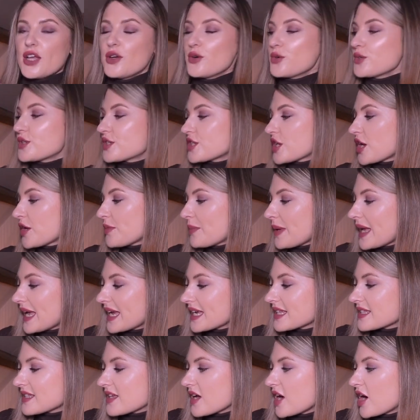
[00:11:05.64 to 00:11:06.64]
also
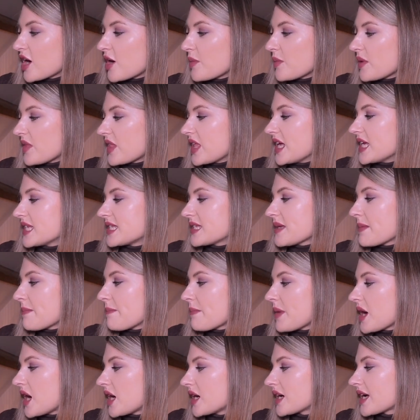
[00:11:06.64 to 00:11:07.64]
picked up this
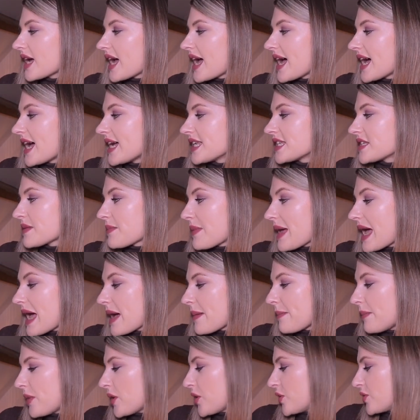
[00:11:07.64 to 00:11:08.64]
mug and
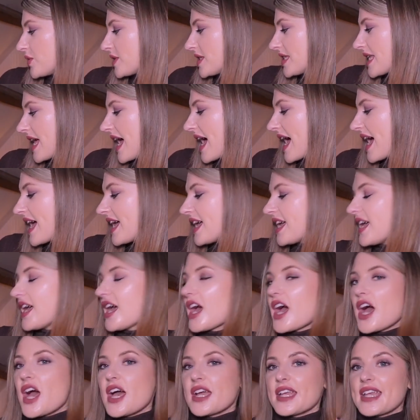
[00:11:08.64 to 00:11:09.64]
pet bowl set.
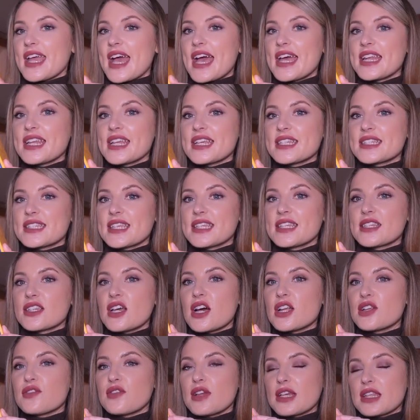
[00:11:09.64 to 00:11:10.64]
Again, it's in
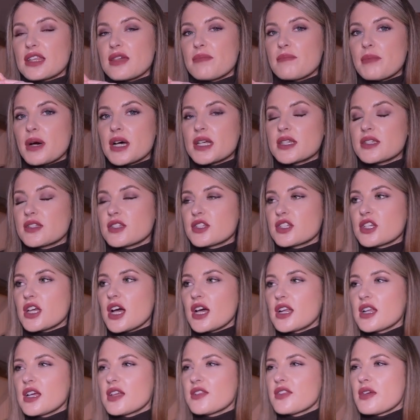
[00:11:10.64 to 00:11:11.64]
kind of like the mustard
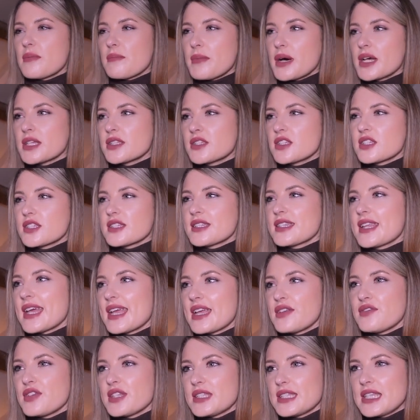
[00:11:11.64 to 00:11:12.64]
color. The mustard and
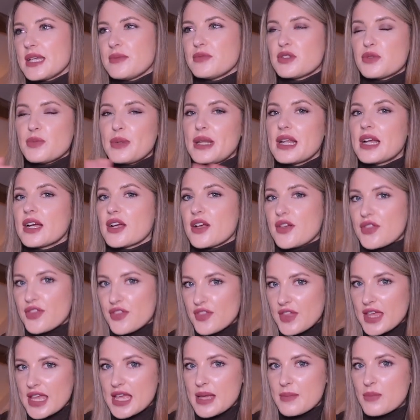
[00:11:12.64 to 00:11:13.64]
navy seem to be like a
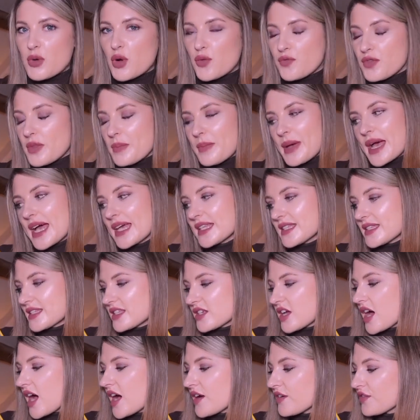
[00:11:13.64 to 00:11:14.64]
theme of the pet
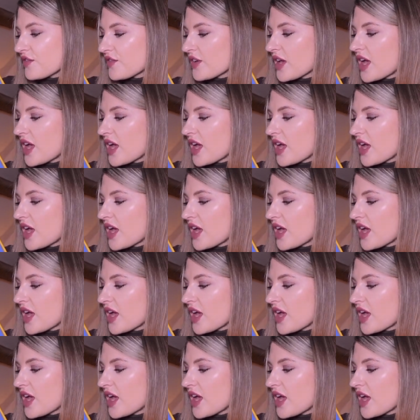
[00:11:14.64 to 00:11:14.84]
stuff.